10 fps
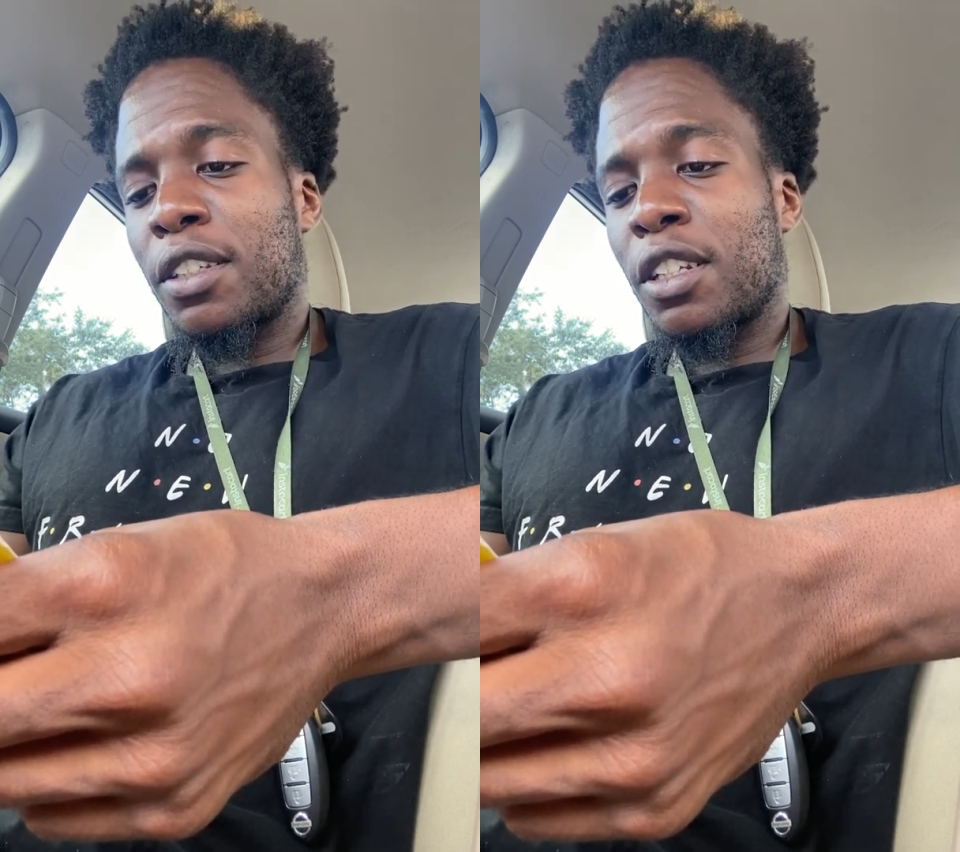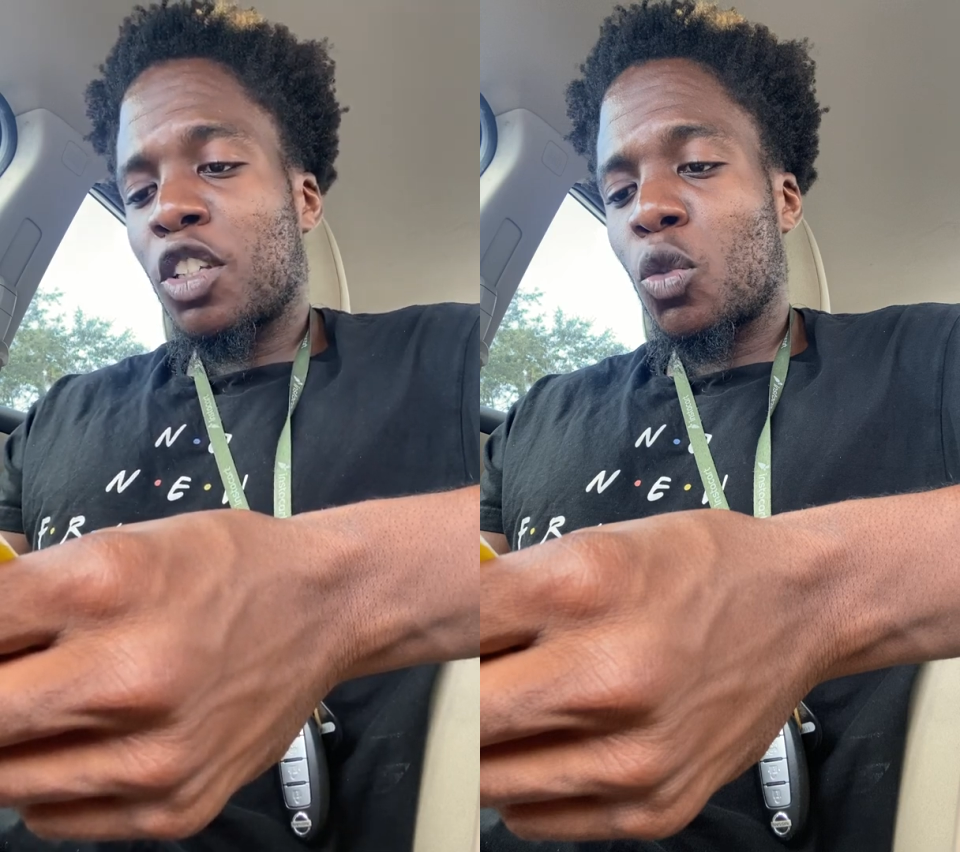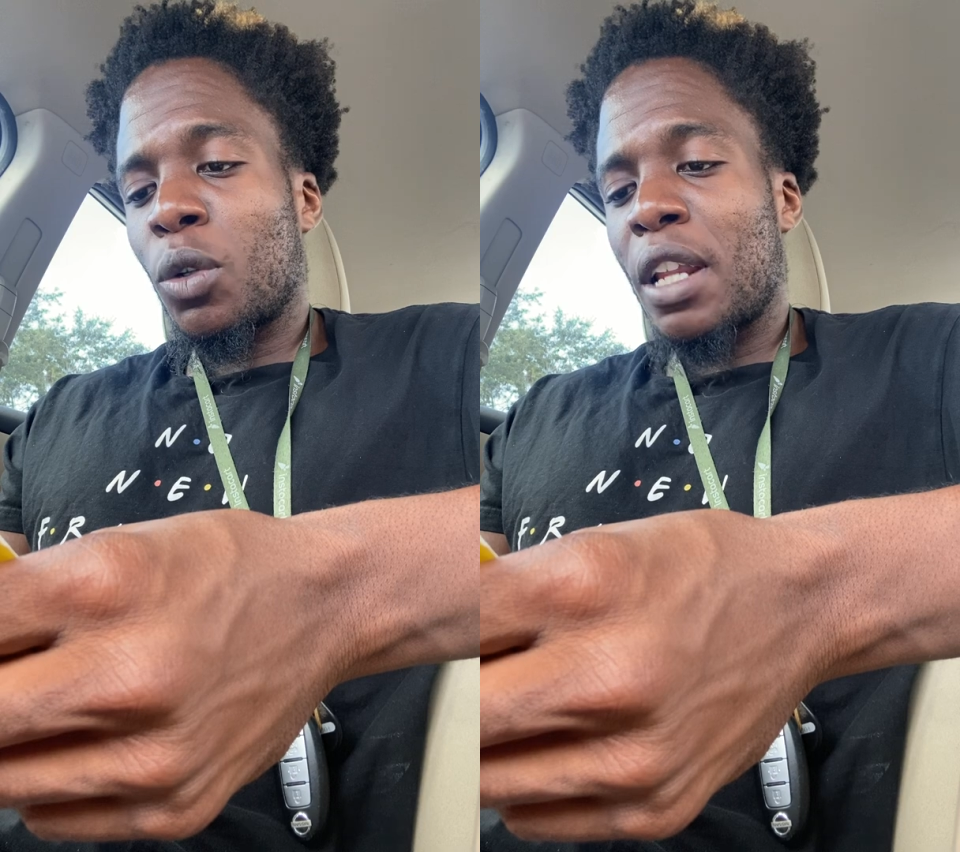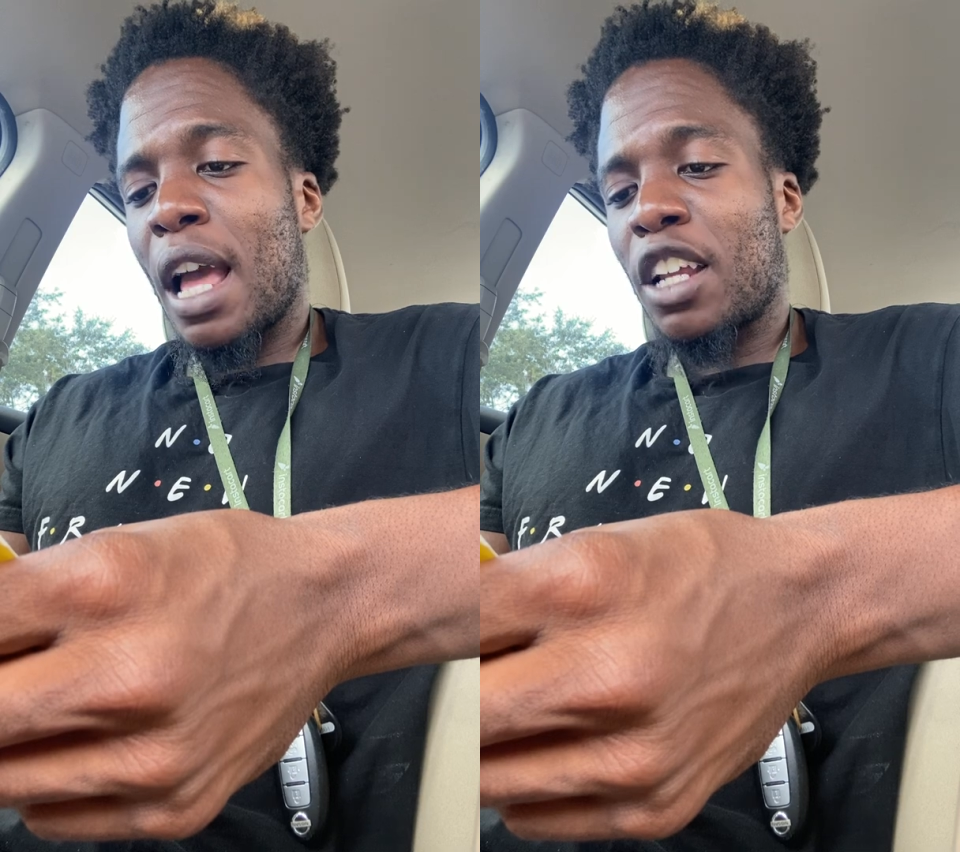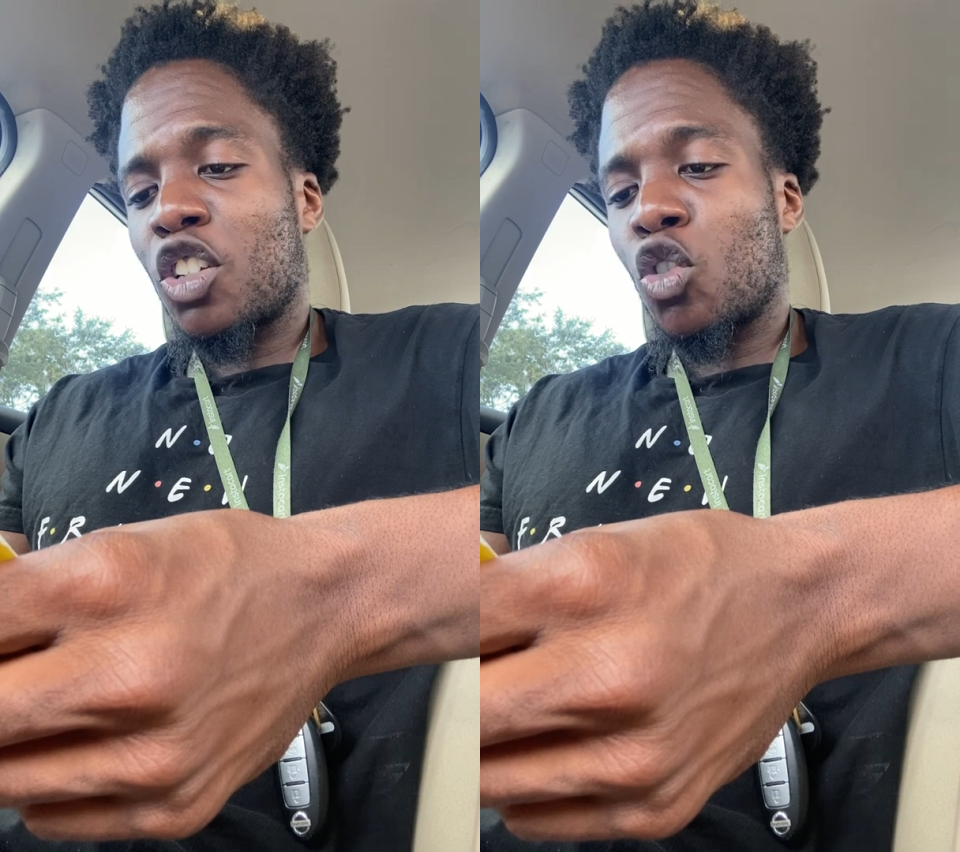into a
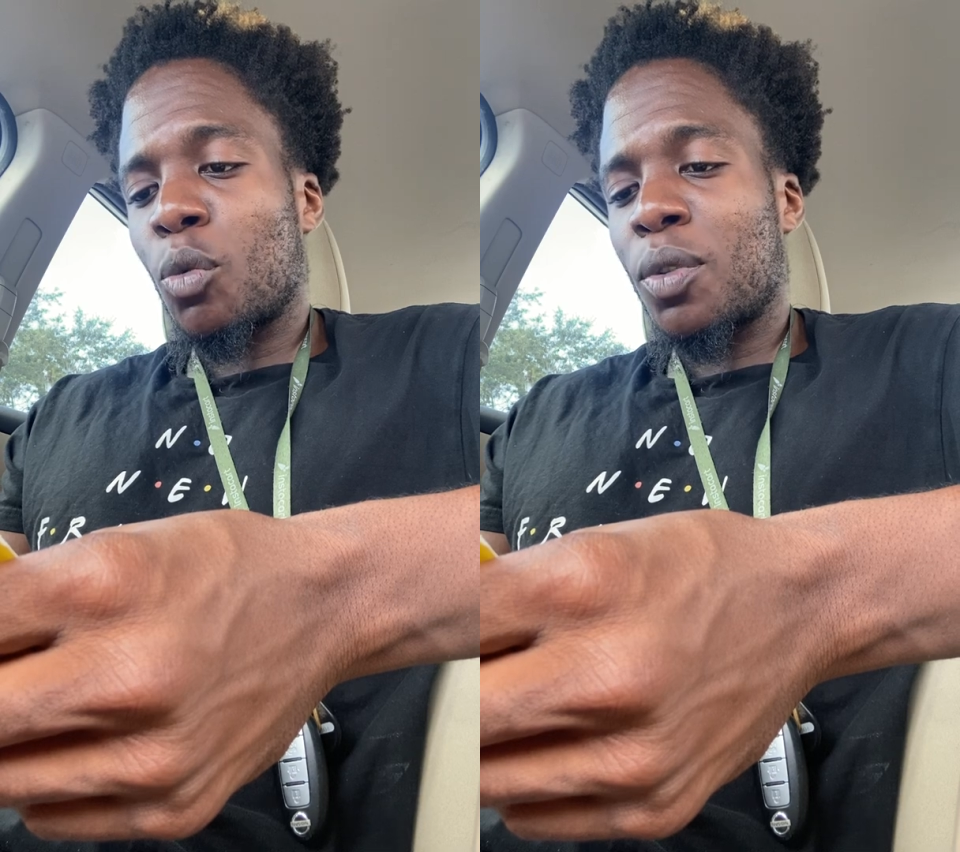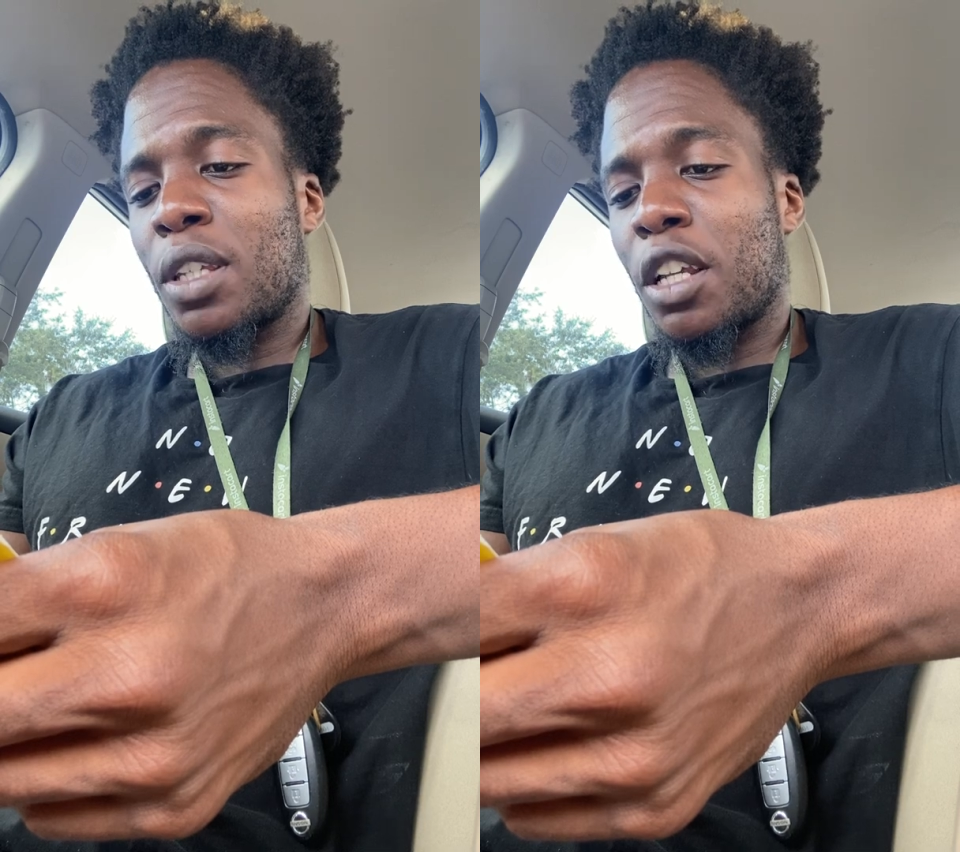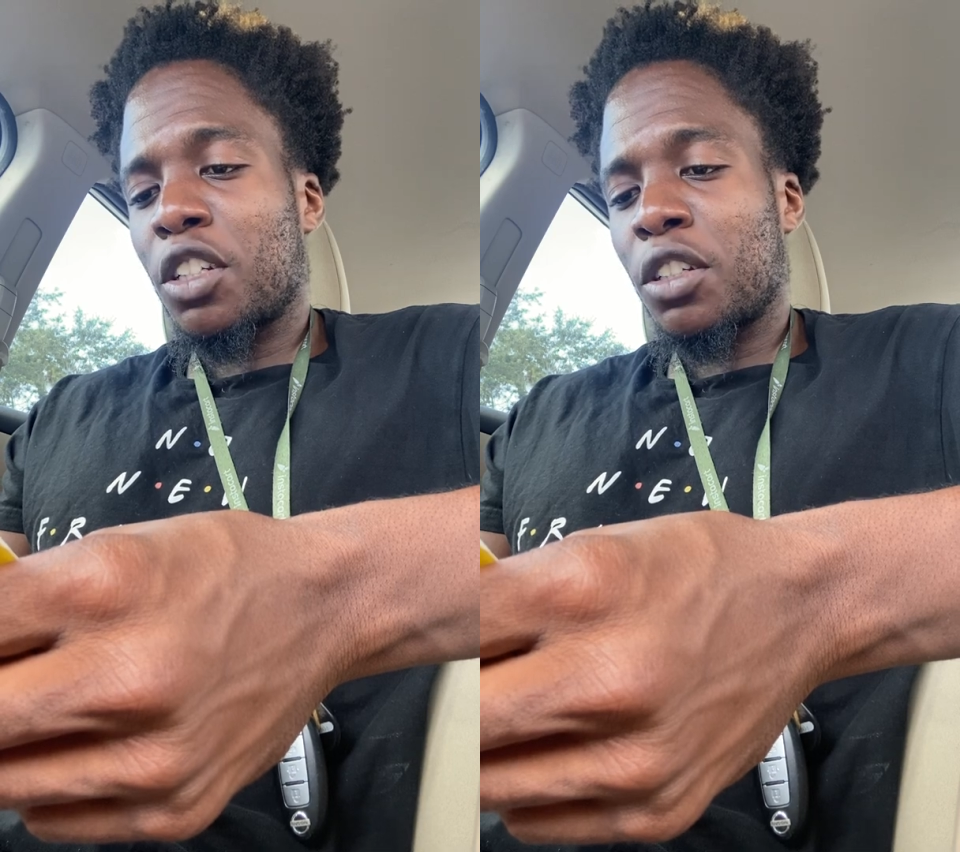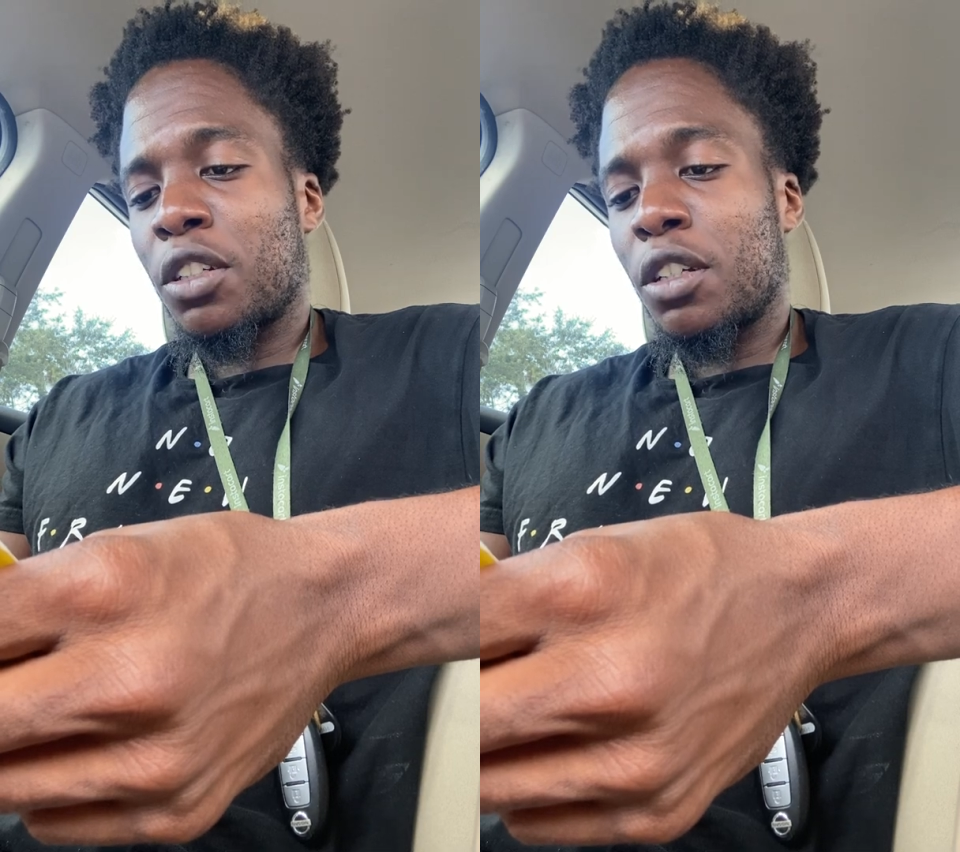national obsession.